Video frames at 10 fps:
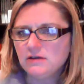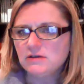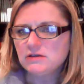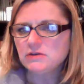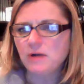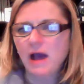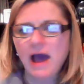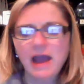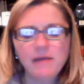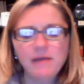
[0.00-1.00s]
So
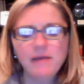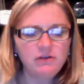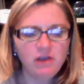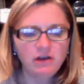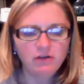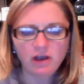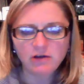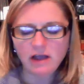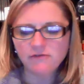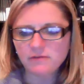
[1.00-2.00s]
I would appreciate a
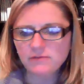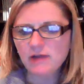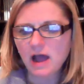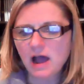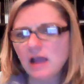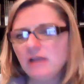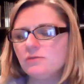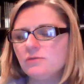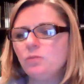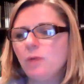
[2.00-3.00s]
shout out from you
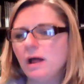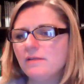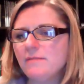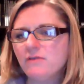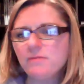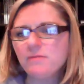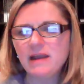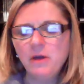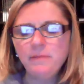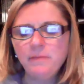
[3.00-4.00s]
guys and welcome
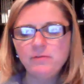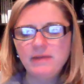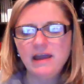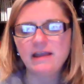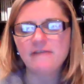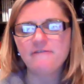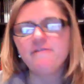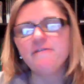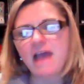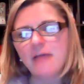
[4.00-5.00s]
everybody. I hope everybody had a
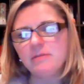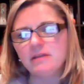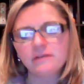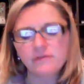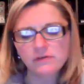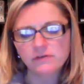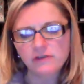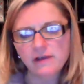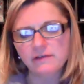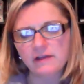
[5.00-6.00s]
fabulous, if you're
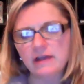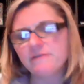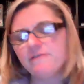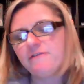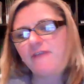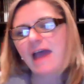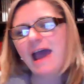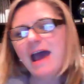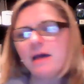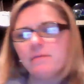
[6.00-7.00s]
stateside,
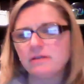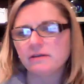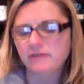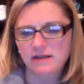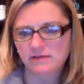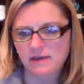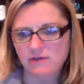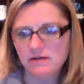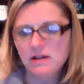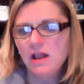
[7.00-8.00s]
fabulous
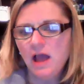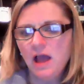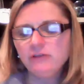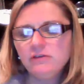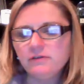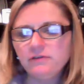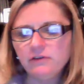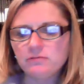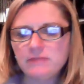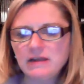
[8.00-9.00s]
Thanksgiving. I'll do
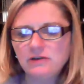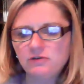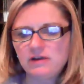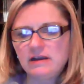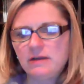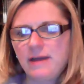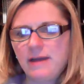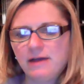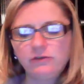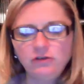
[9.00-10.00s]
official meet and greet in about
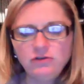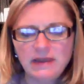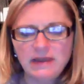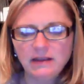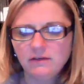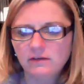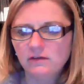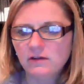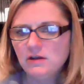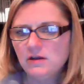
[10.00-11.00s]
2
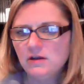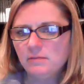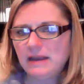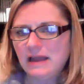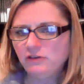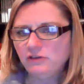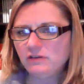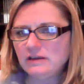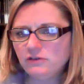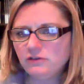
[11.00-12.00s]
minutes, but I just
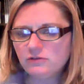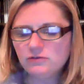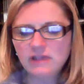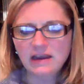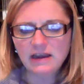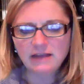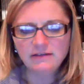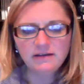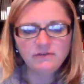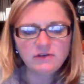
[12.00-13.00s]
need to get an
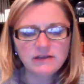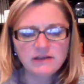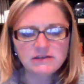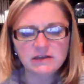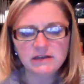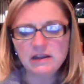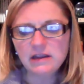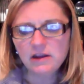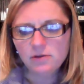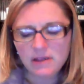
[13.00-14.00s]
idea if you guys can
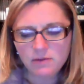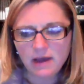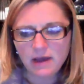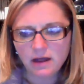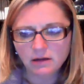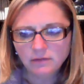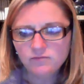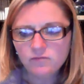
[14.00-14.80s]
hear me well.